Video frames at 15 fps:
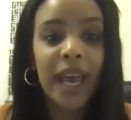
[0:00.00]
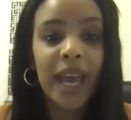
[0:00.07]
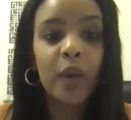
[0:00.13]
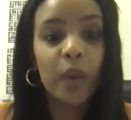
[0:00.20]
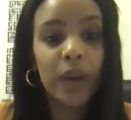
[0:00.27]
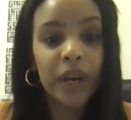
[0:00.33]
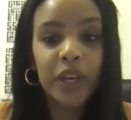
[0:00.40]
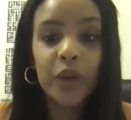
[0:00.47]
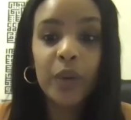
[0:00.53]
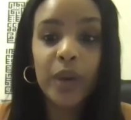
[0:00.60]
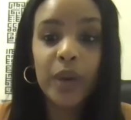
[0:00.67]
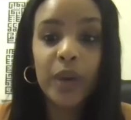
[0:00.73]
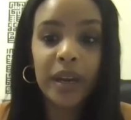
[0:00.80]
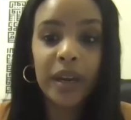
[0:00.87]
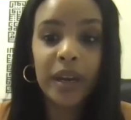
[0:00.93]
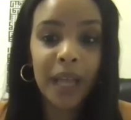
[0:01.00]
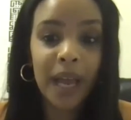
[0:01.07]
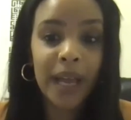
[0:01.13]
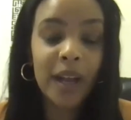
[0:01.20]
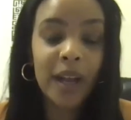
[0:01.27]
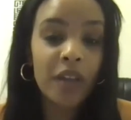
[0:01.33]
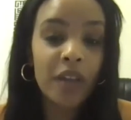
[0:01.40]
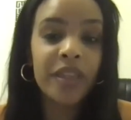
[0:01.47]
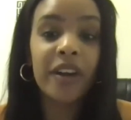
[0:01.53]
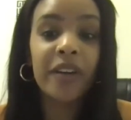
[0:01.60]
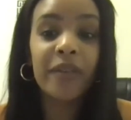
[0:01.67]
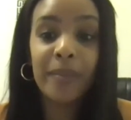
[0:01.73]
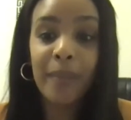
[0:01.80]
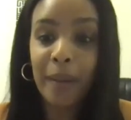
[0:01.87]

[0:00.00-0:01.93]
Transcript: and where you can apply on there.